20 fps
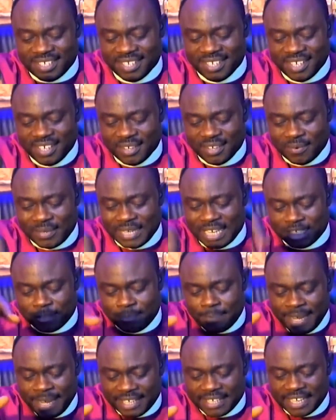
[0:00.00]
When I
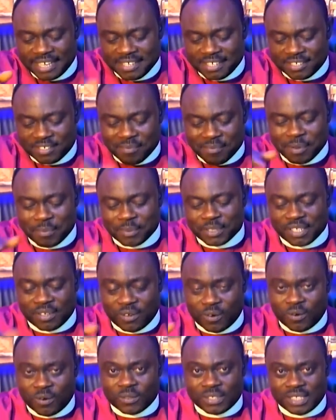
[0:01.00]
speak like this, some people say,
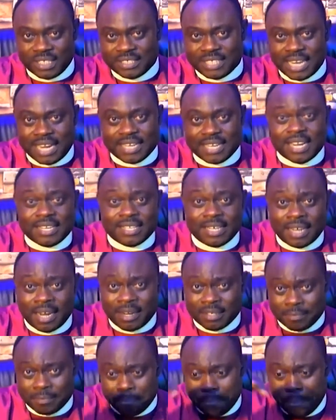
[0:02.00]
oh, this, that.
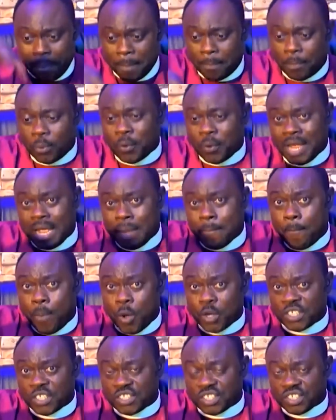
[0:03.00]
People in
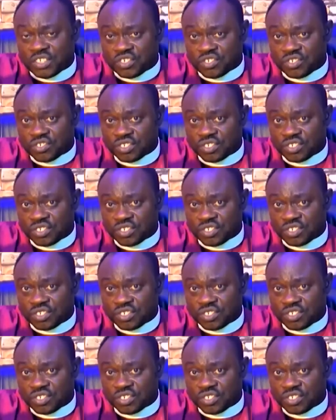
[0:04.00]
politics.